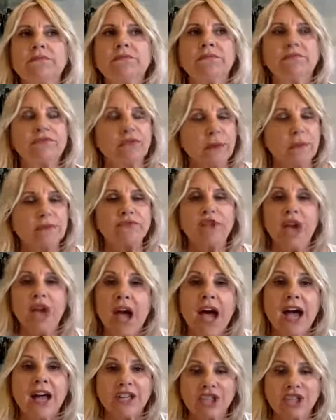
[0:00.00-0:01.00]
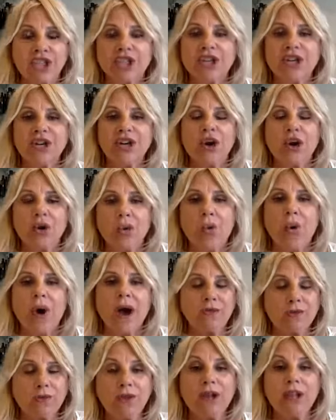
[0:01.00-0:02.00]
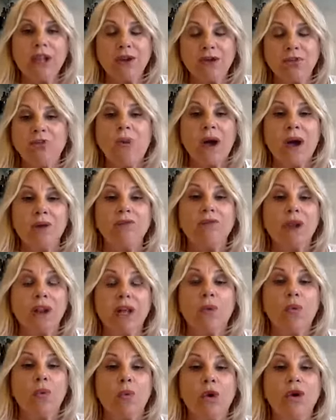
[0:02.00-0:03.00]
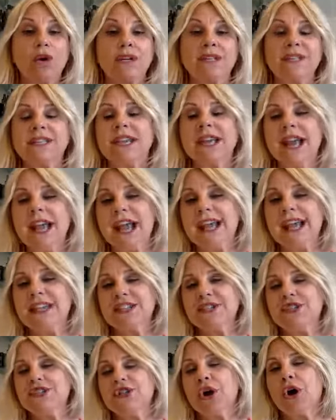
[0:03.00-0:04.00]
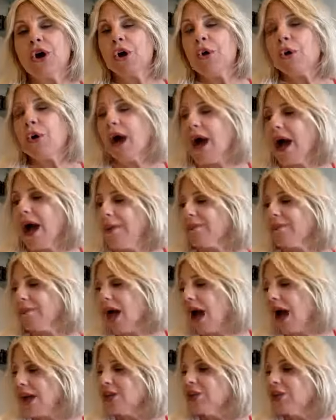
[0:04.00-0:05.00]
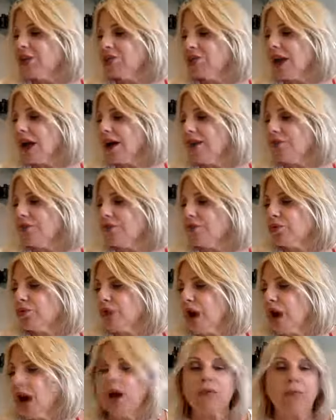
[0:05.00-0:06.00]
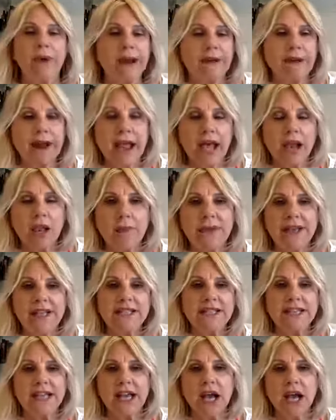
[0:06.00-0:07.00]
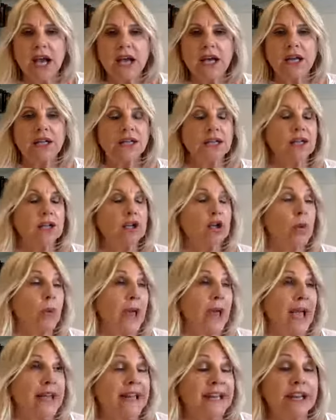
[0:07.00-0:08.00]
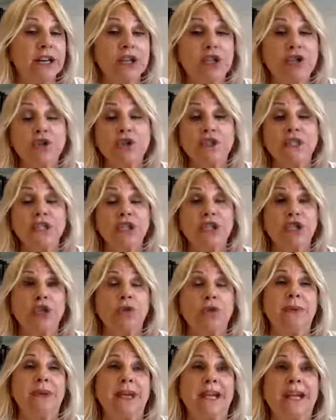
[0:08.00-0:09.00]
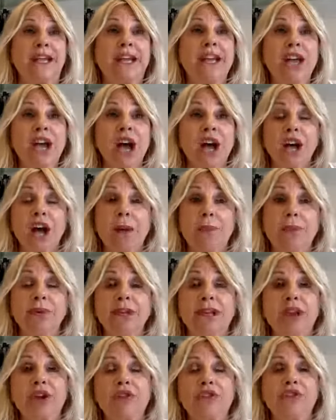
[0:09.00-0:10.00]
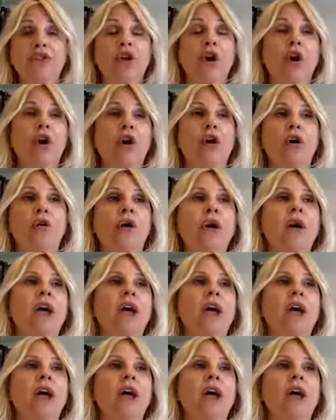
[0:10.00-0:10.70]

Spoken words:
from touch what really works. And so I do love Rare Elements. Luann introduced it to me a couple of years ago.